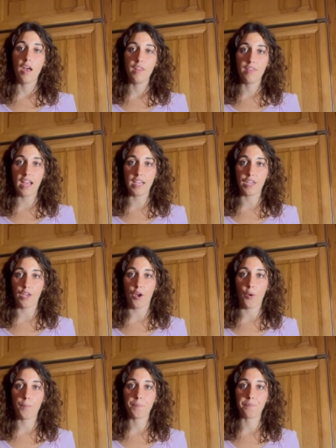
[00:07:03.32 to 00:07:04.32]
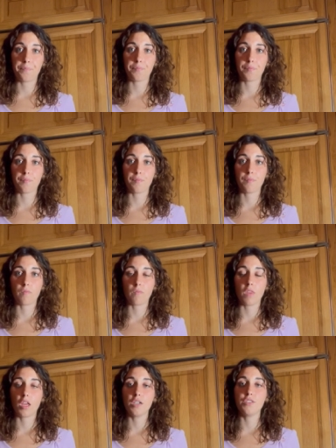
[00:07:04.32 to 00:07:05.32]
Thank you.
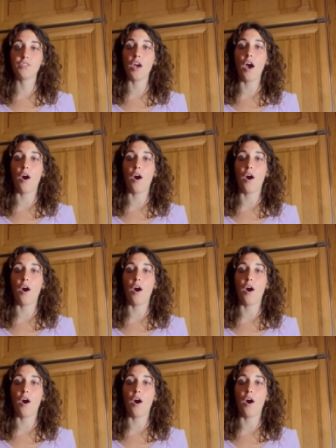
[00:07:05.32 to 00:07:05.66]
So,